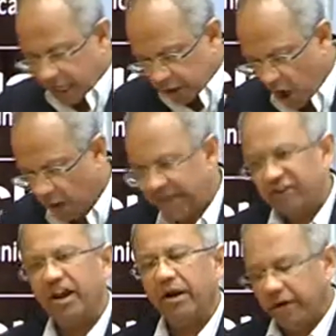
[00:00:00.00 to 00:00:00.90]

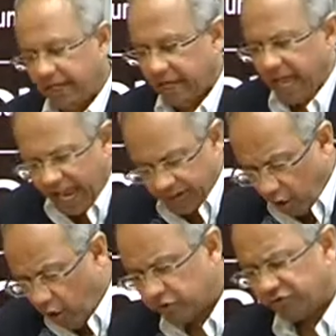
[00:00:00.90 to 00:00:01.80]
commentary, and
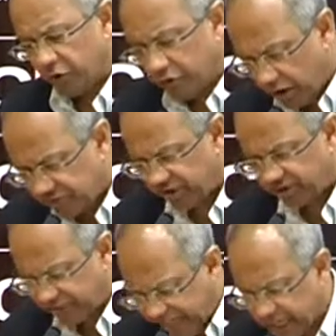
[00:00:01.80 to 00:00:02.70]
also not
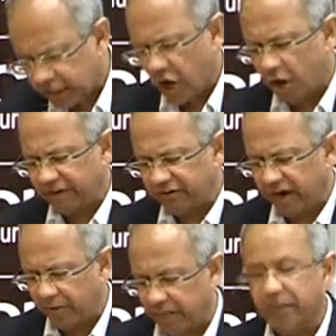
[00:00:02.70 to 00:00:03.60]
just legal
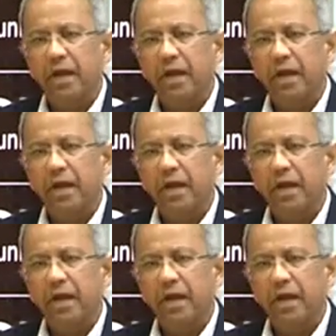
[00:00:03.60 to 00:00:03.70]
commentary,